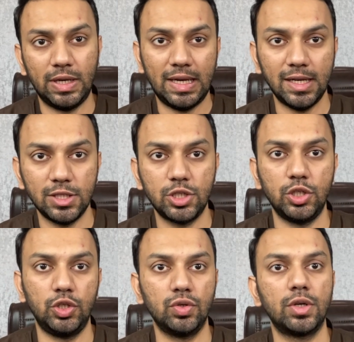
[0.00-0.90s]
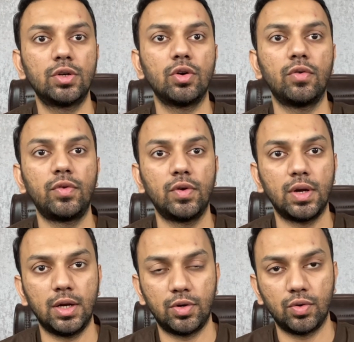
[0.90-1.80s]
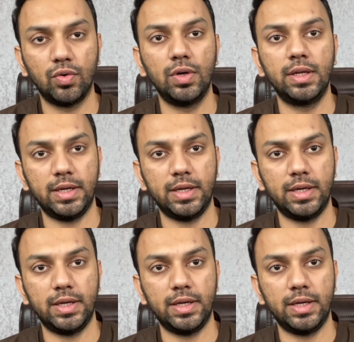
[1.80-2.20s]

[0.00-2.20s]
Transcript: each unit of your enrolled